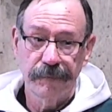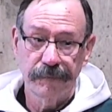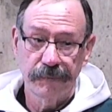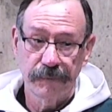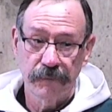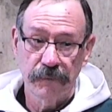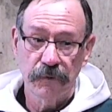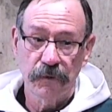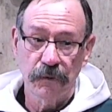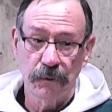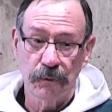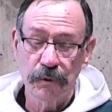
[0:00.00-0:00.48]

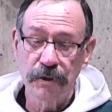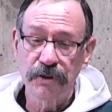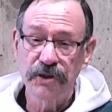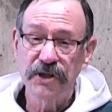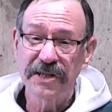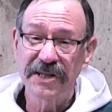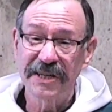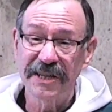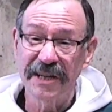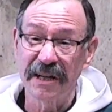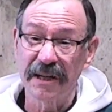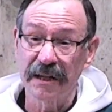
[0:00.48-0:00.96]
So we're
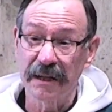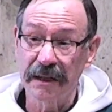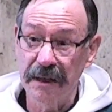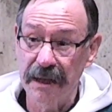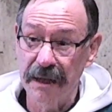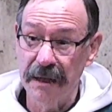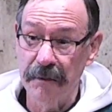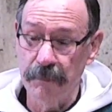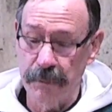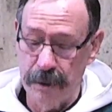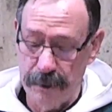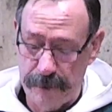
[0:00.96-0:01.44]
just in a
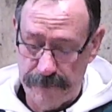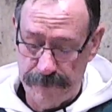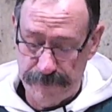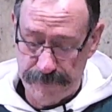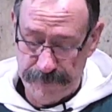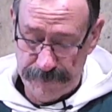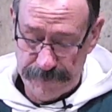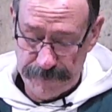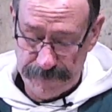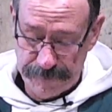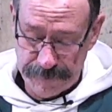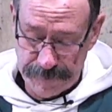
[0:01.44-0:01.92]
club.
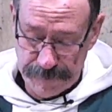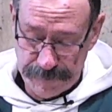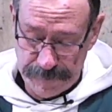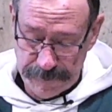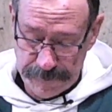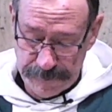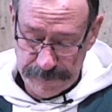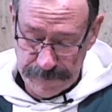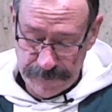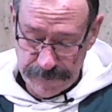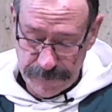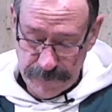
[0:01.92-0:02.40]

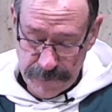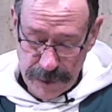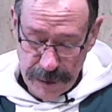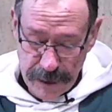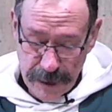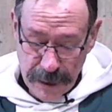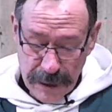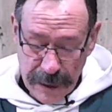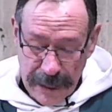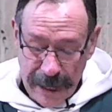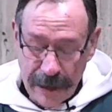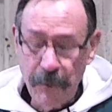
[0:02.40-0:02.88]
I